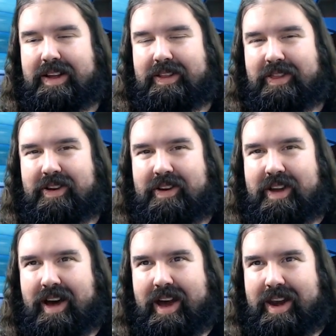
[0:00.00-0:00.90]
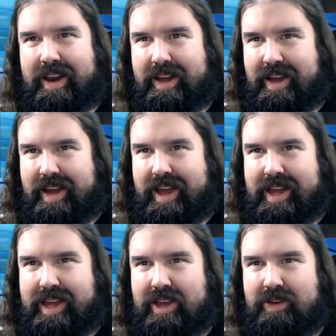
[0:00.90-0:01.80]
they're not a
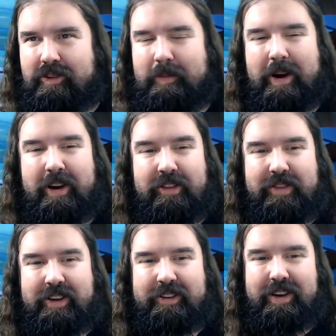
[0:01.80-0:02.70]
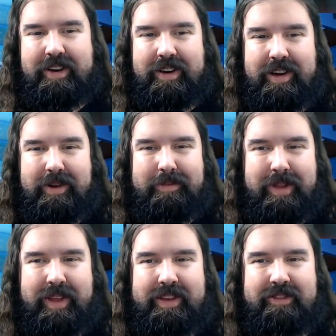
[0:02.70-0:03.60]
huge part of the fiction. You know,
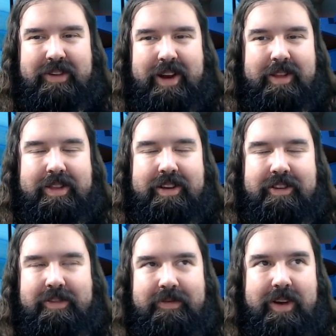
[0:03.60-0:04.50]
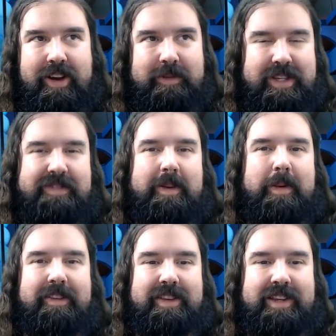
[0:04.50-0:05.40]
like there's very there's very specific
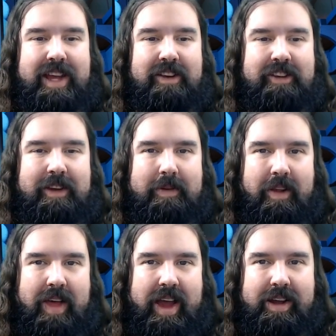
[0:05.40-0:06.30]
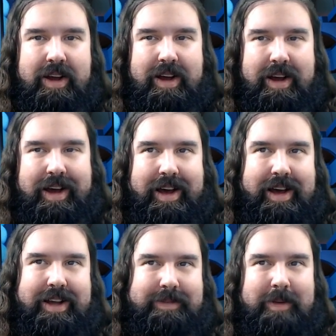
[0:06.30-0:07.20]
parts of TNG where they're like,
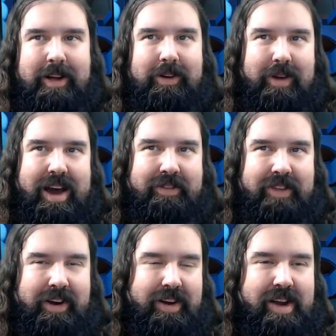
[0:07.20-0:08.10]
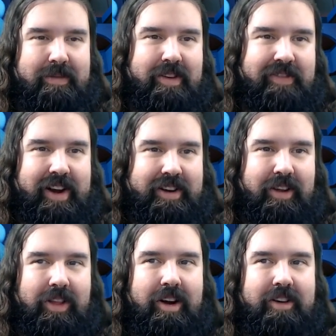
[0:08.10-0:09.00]
ha, small craft that could never affect
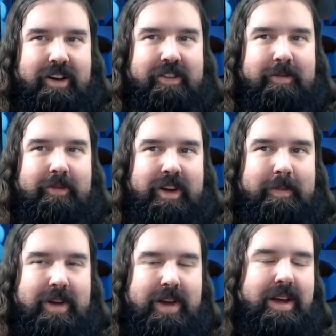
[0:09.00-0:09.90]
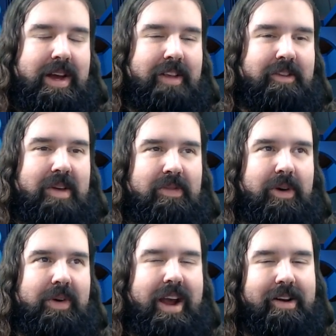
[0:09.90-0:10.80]
our large awesome ship. And so even
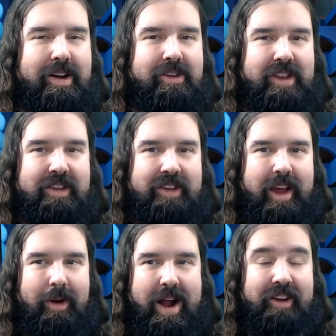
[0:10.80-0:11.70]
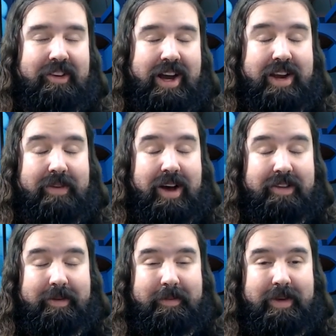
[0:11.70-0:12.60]
though carriers in STO are actually kind of
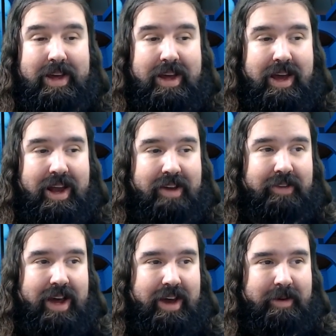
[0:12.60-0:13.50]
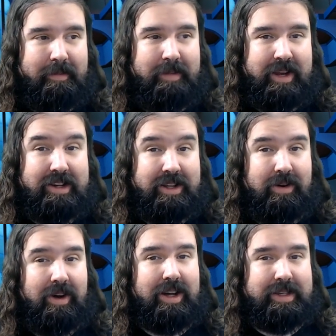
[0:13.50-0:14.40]
awesome, and I fly them because
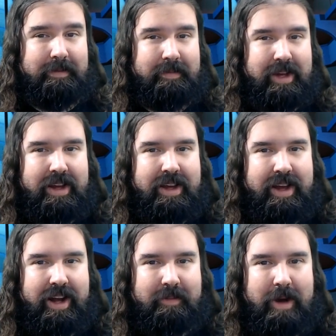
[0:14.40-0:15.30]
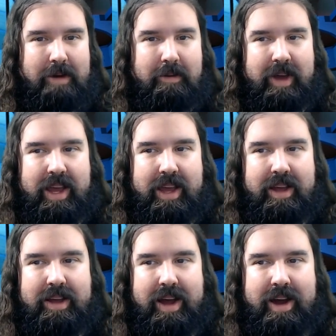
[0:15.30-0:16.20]
they're awesome, it's
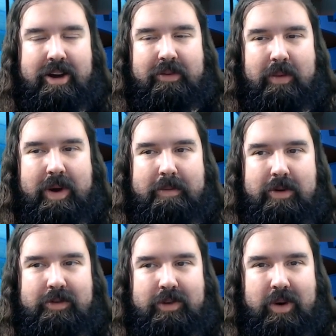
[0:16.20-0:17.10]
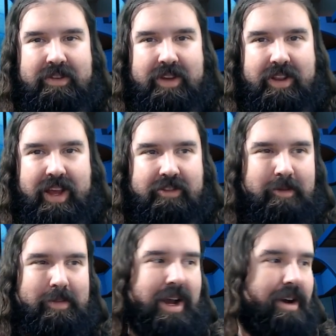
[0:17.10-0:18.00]
probably I don't know if we want to move towards the like
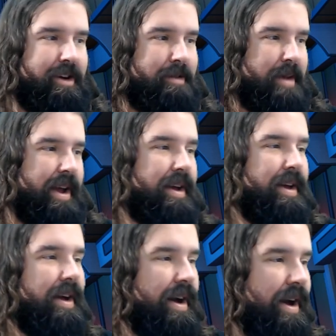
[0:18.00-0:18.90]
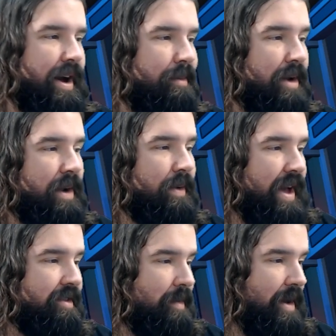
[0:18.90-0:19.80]
super carrier meta, um, but I will
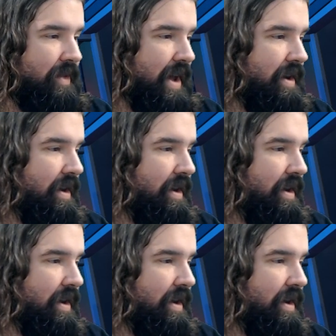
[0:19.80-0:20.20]
ask about that.